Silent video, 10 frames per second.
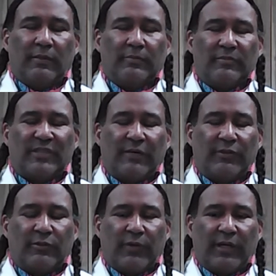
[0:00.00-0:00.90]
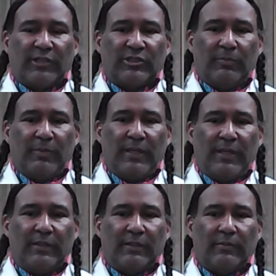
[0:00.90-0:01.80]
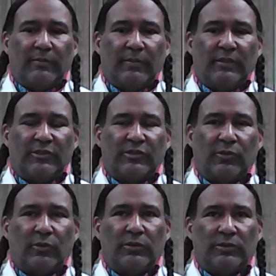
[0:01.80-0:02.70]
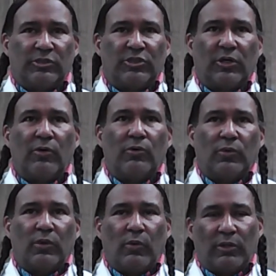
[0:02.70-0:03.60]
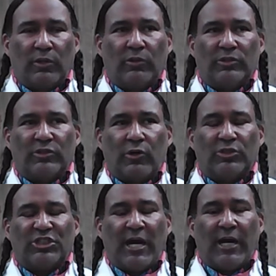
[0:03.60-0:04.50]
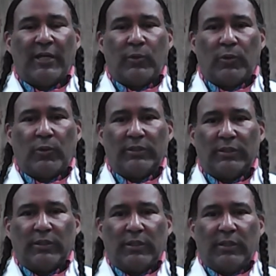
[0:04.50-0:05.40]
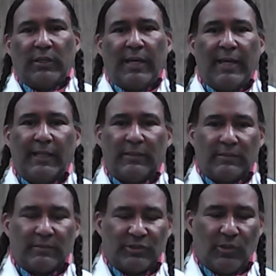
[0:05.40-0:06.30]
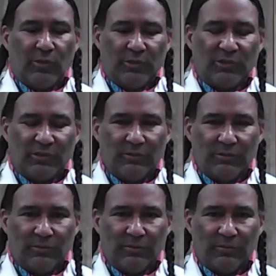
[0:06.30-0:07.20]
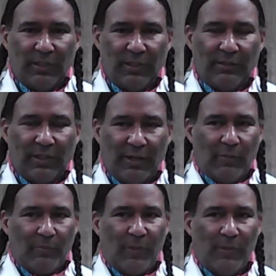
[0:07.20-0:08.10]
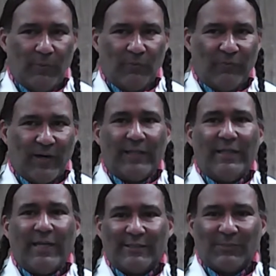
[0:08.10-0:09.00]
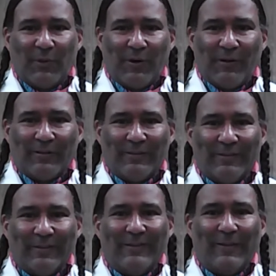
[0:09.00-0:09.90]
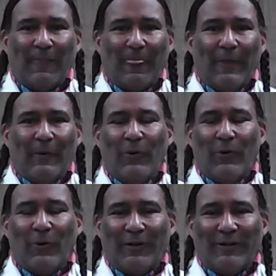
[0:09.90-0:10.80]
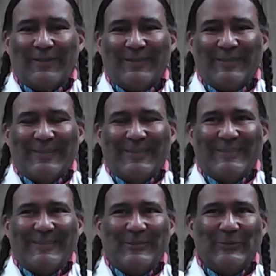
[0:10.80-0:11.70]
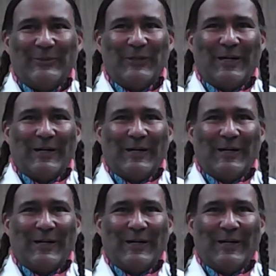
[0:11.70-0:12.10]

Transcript: Seven Directions Media. The show we're working on is called Shine On, and that show is to either help people find that spark, or to